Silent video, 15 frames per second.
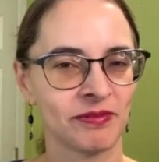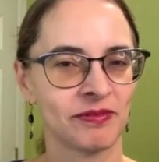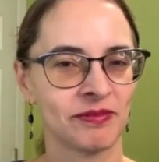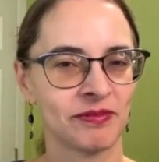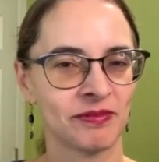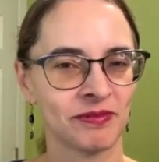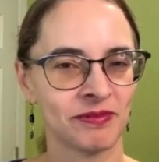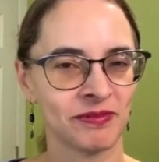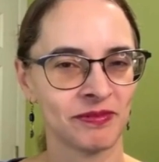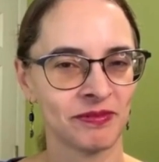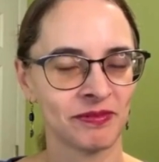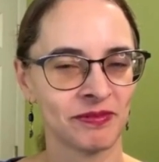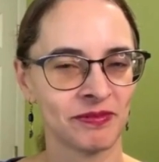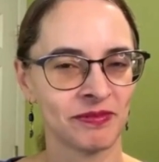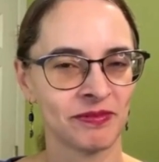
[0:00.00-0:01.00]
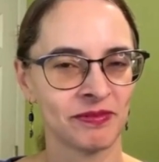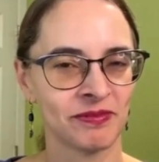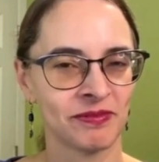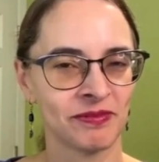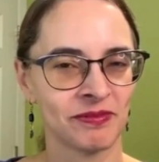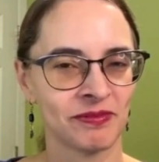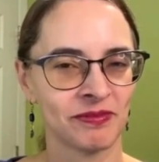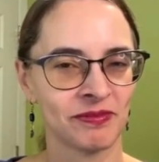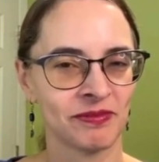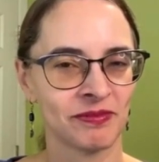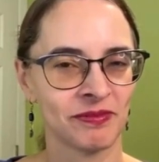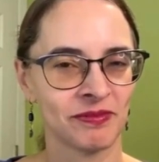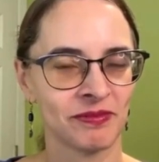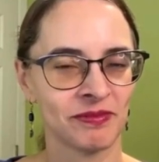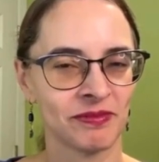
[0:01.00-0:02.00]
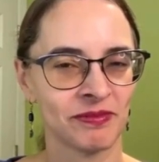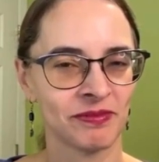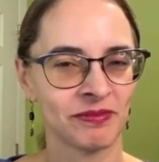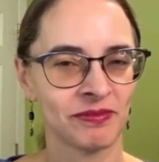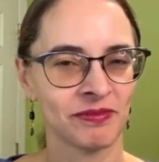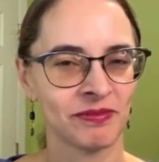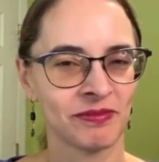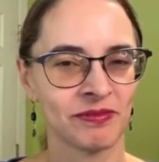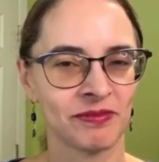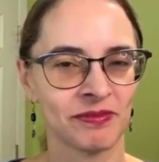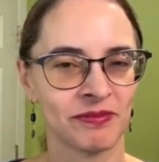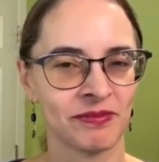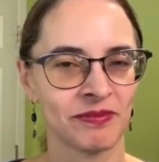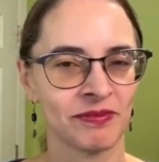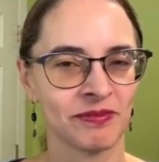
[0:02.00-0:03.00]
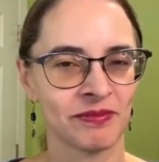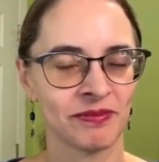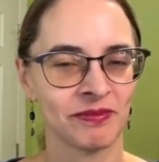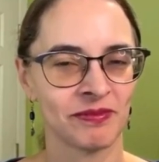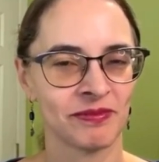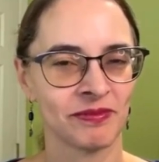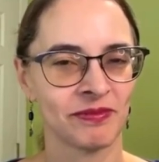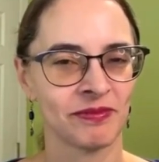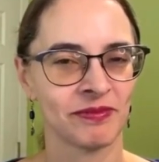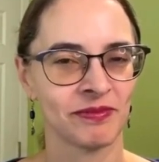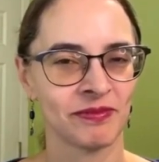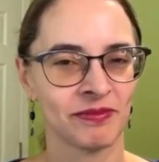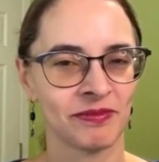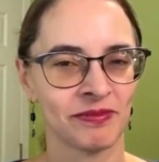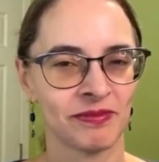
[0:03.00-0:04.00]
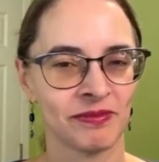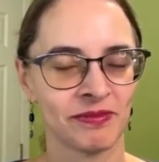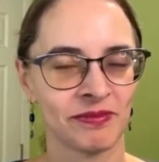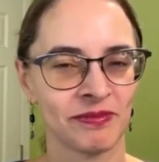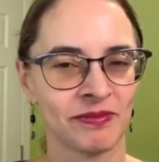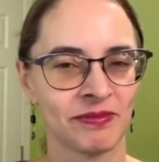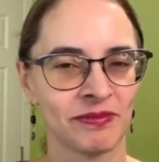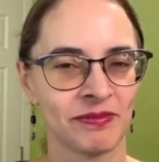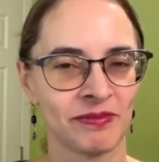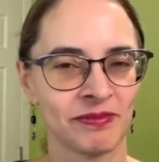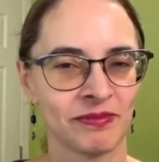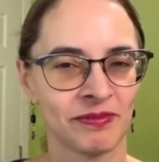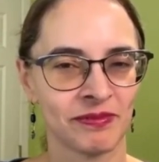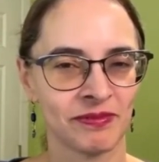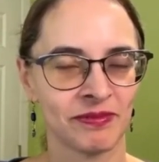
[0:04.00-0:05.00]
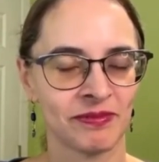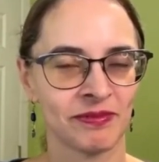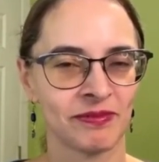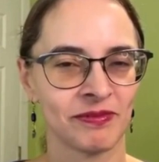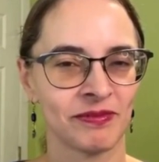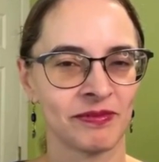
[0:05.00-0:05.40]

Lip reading: (silent)